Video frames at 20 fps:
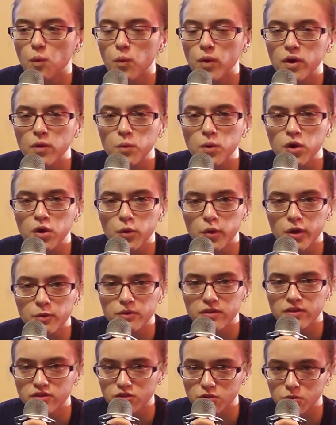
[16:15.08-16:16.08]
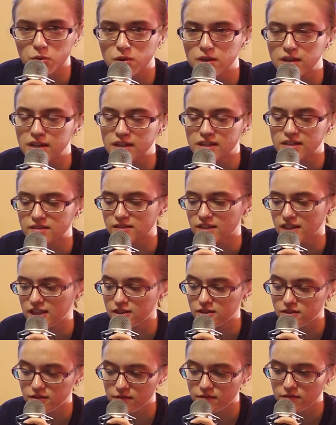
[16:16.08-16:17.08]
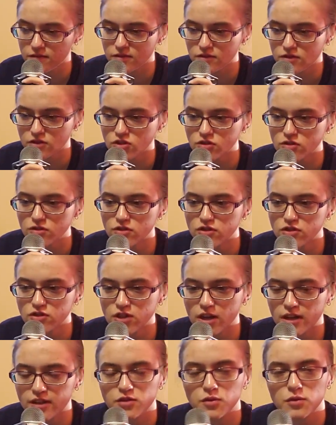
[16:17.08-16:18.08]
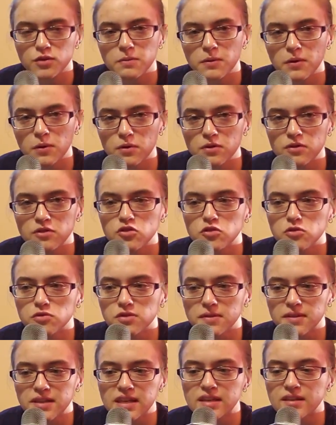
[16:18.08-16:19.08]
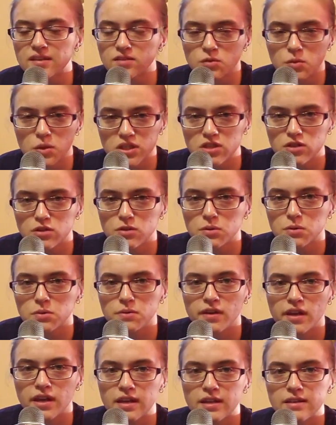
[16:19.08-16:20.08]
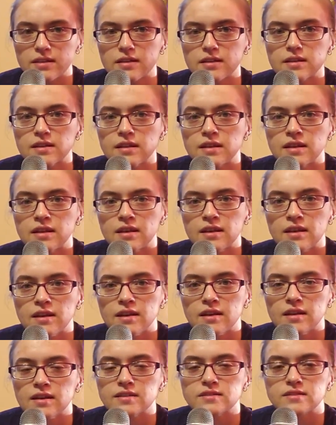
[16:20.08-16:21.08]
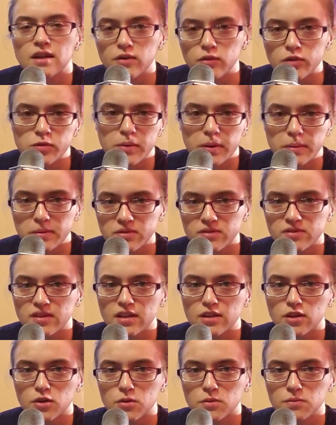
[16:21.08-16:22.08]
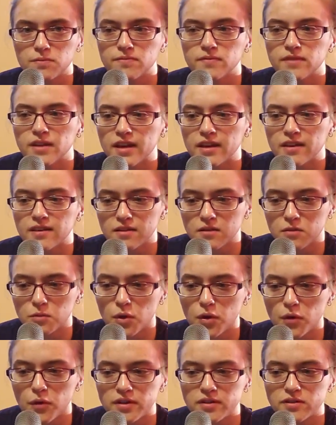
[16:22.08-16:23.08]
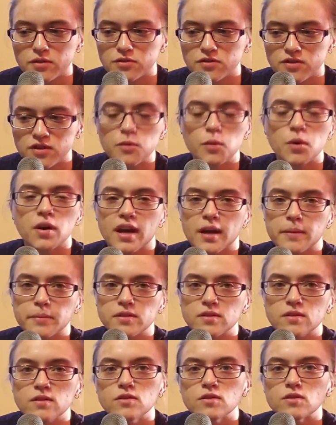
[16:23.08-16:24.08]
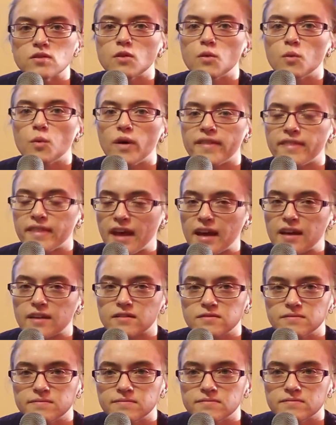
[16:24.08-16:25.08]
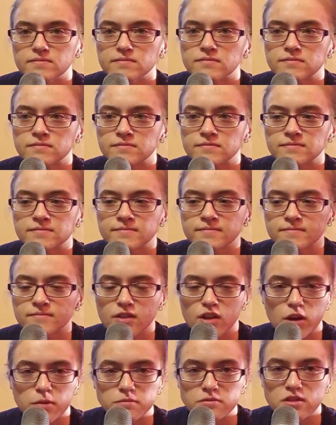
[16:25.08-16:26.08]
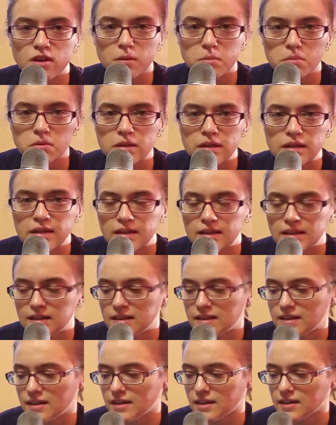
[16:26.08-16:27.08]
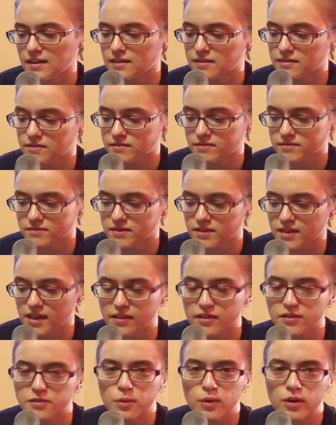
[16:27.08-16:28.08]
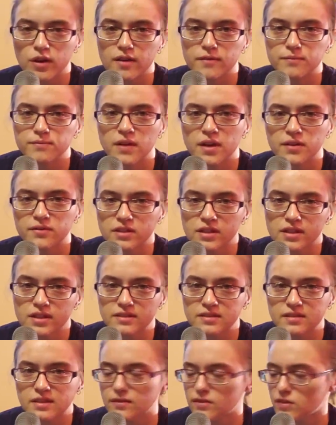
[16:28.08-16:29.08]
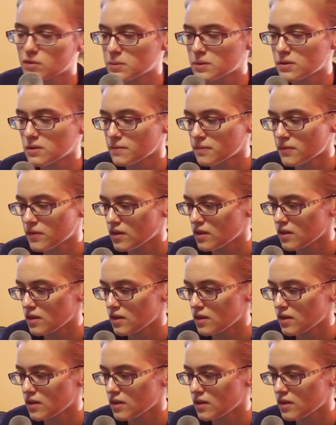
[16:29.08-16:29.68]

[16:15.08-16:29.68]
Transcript: where we're going with the story is that John is going to be ordered to do something he doesn't want to do, and he's not going to be able to say no. And we're going to see what happens when that comes up. At this point, I feel like it's inevitable.